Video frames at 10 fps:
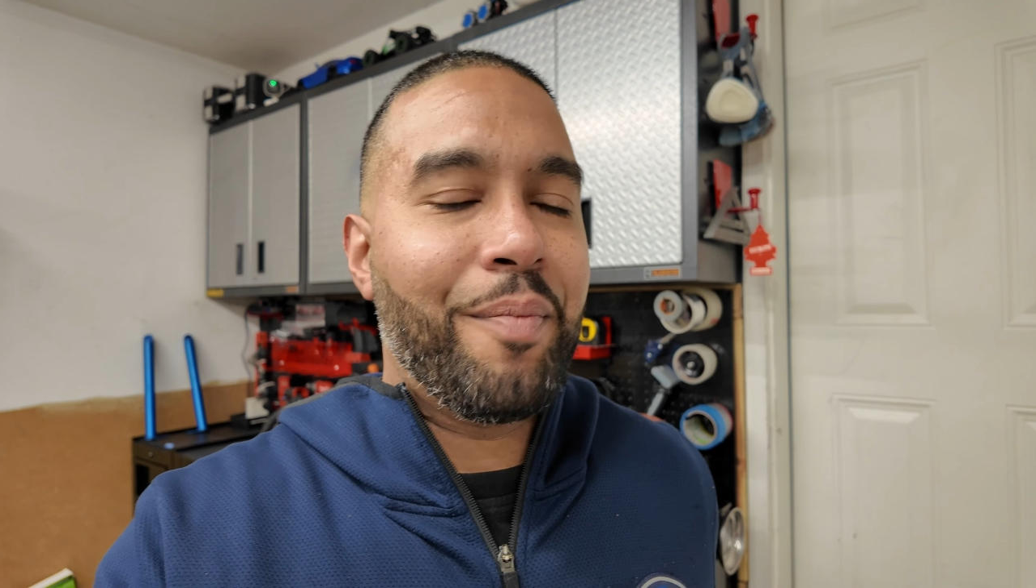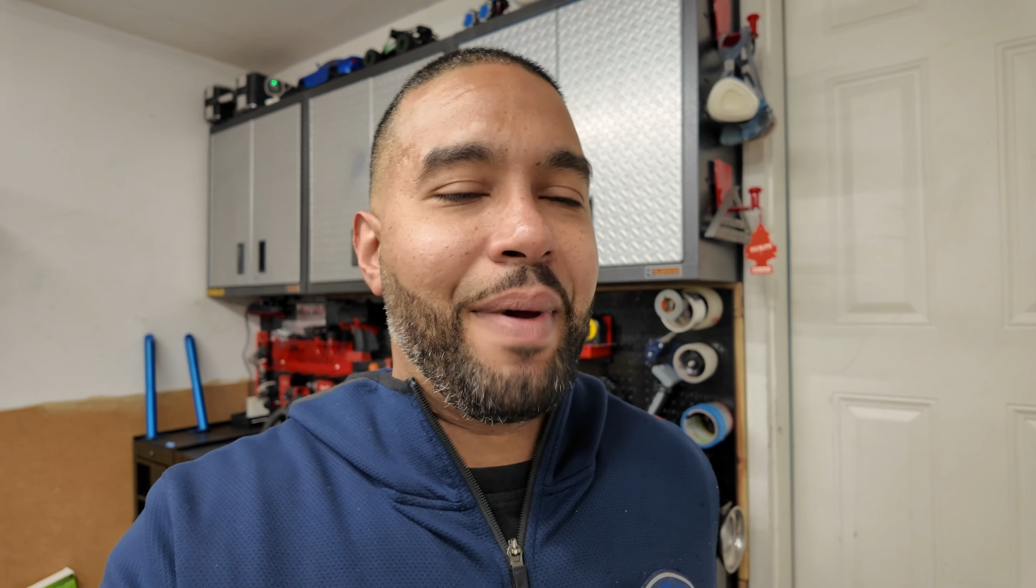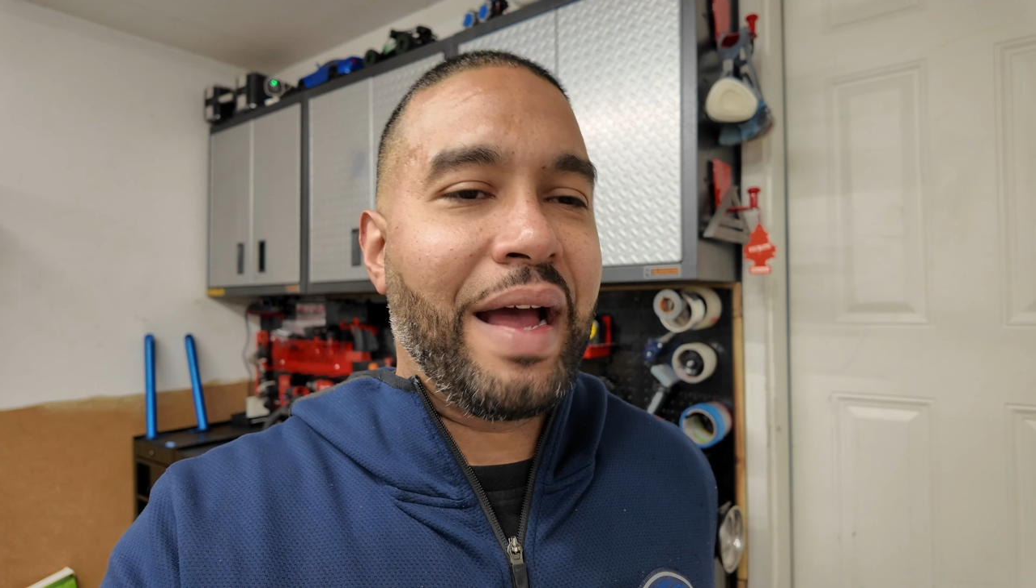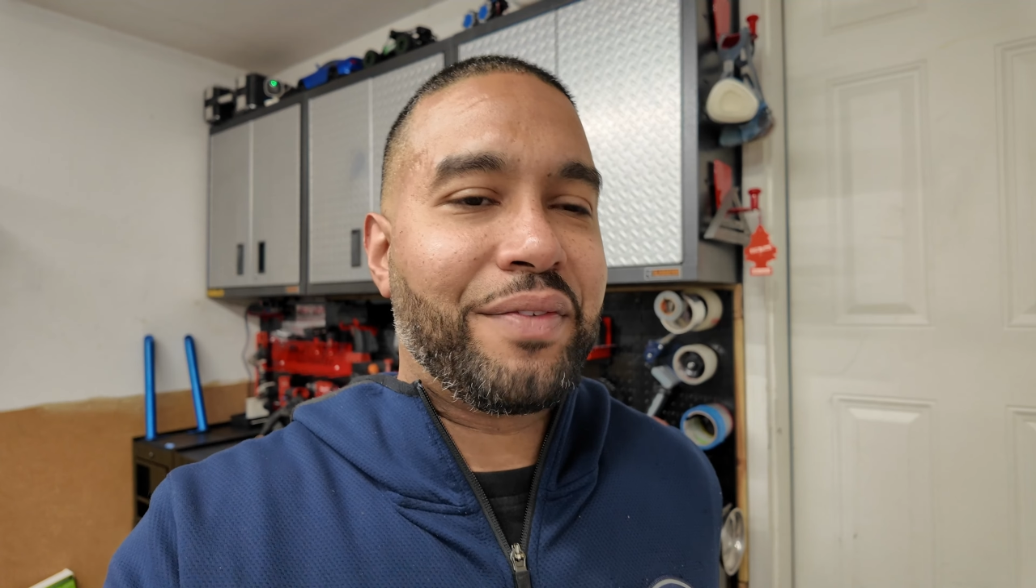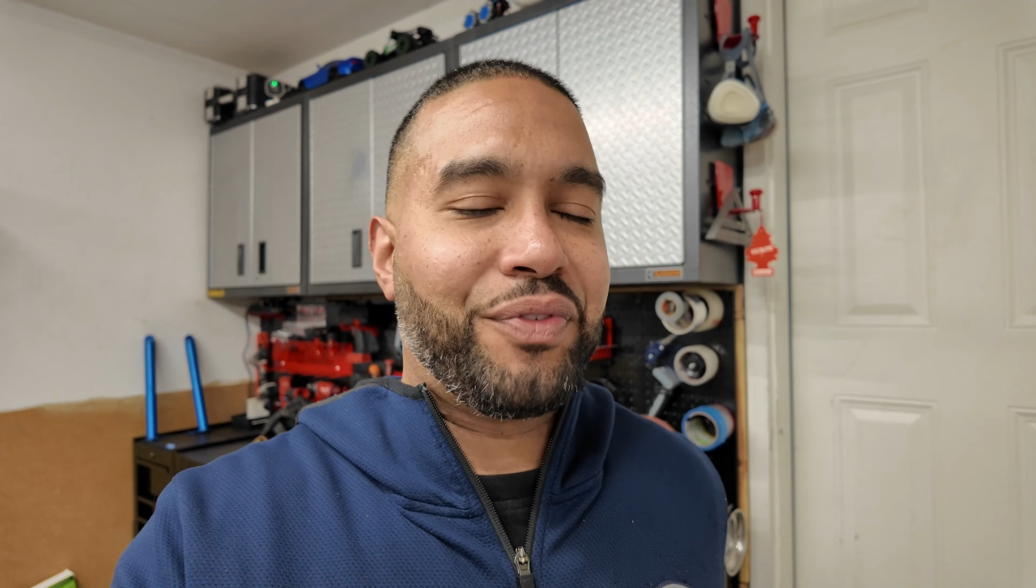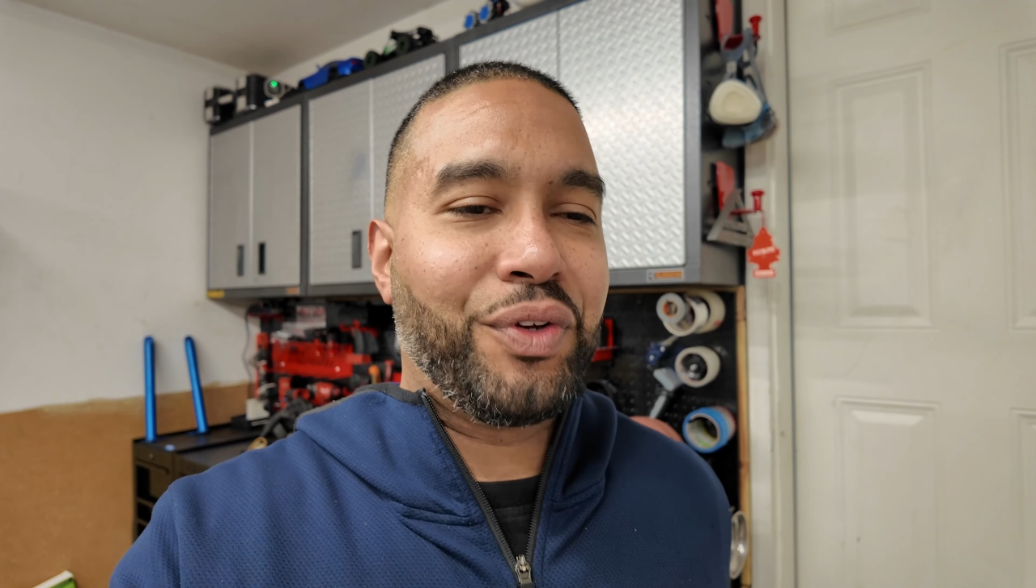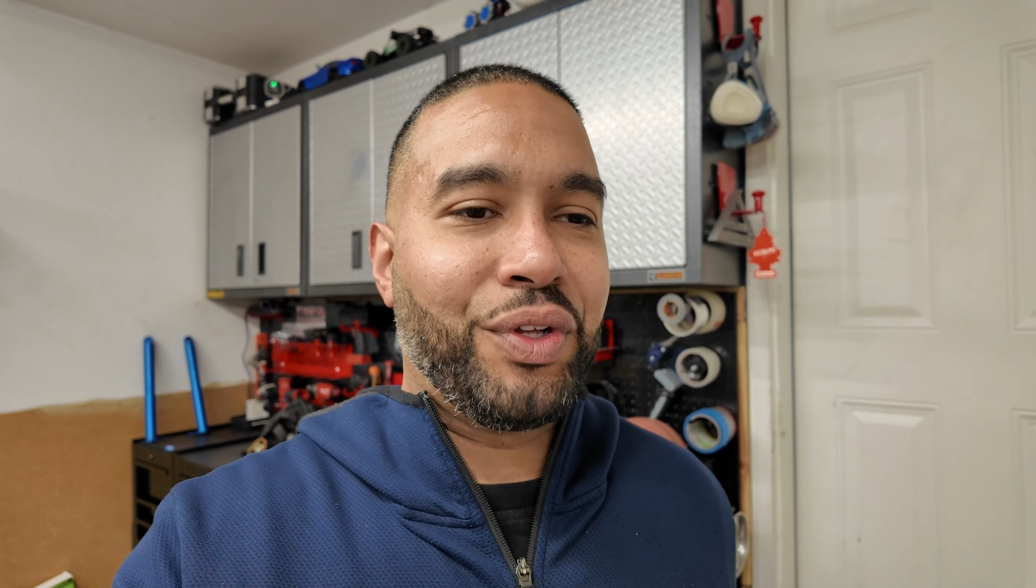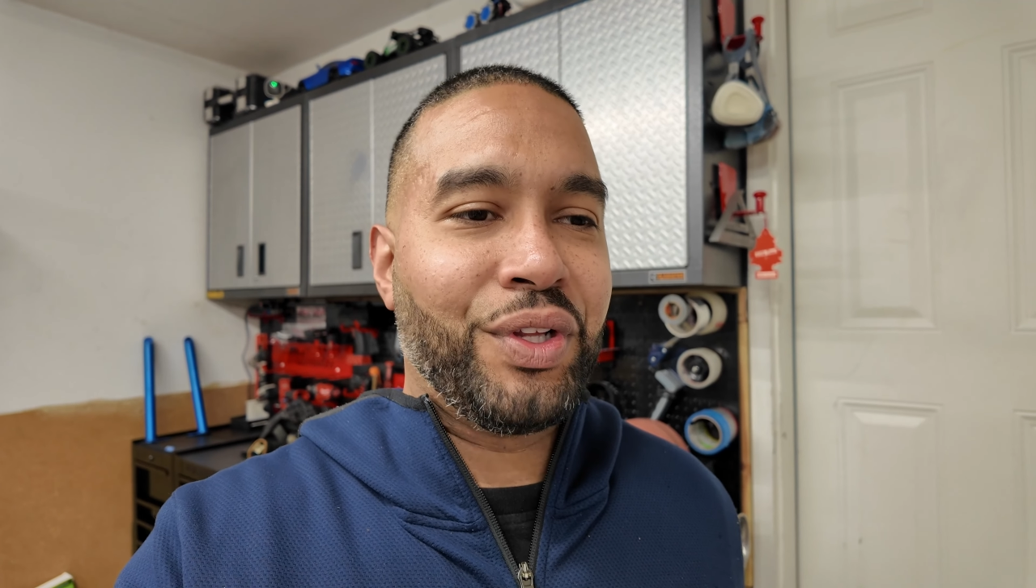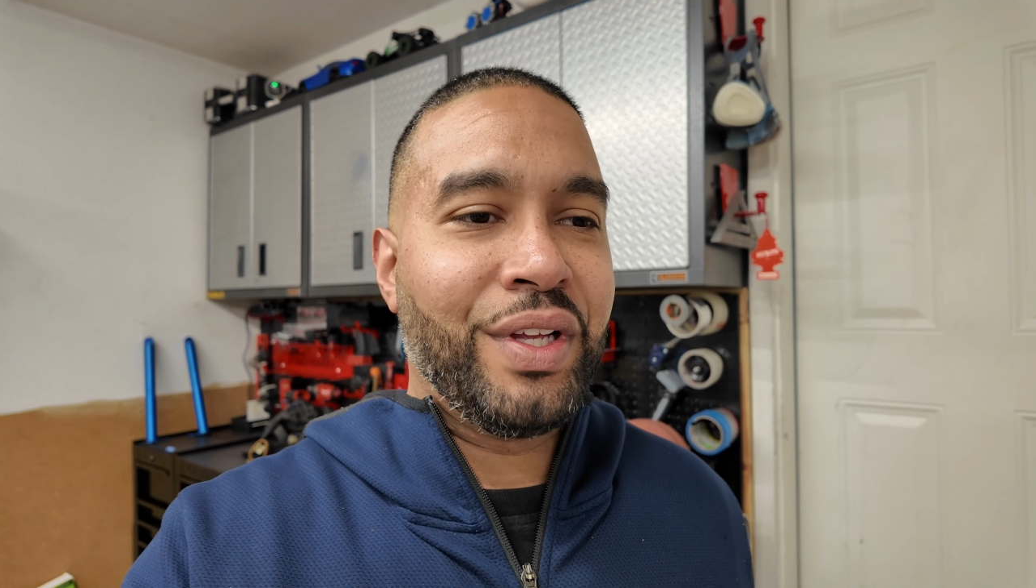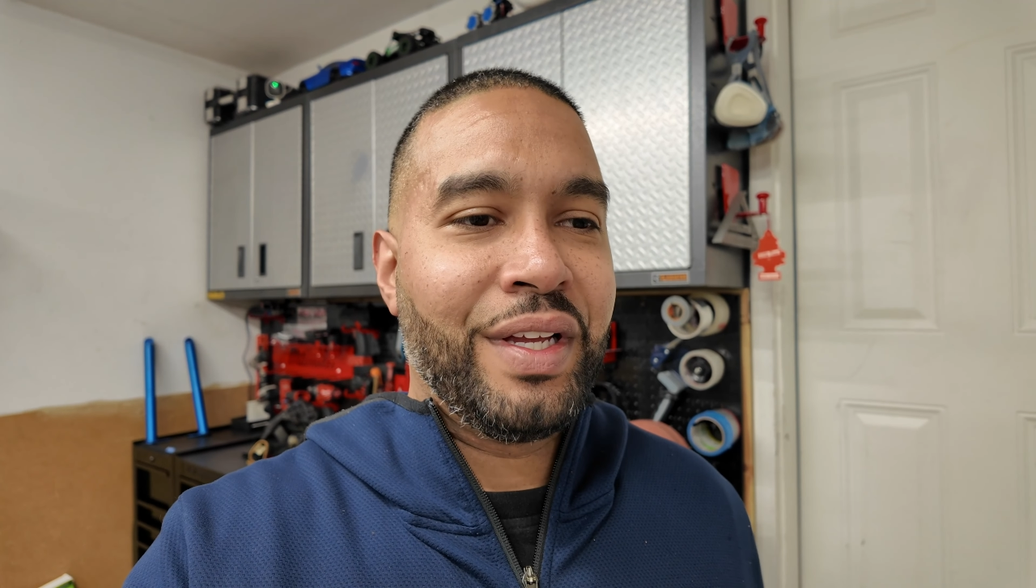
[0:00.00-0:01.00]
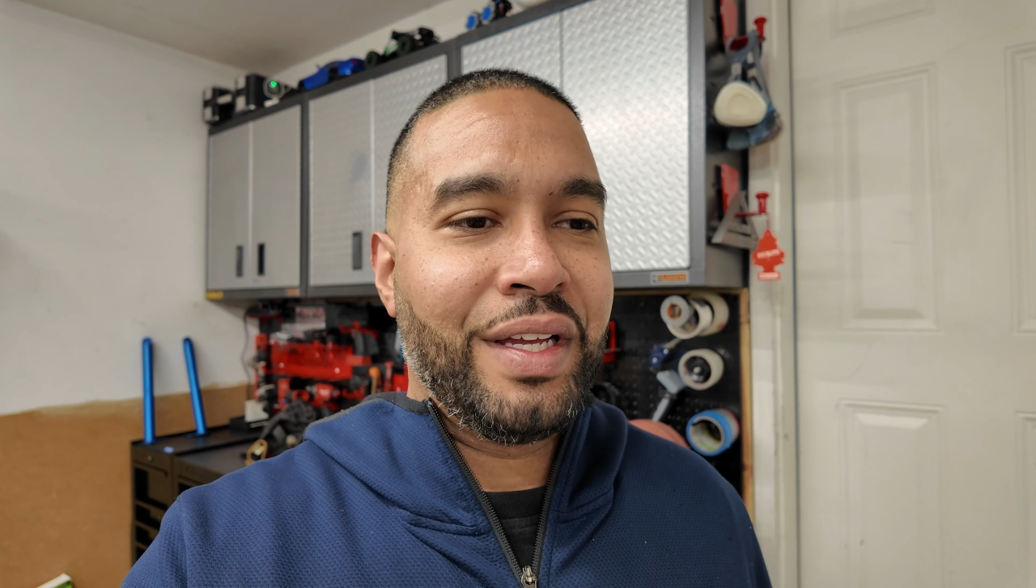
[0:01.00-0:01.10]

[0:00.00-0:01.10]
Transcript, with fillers: impactful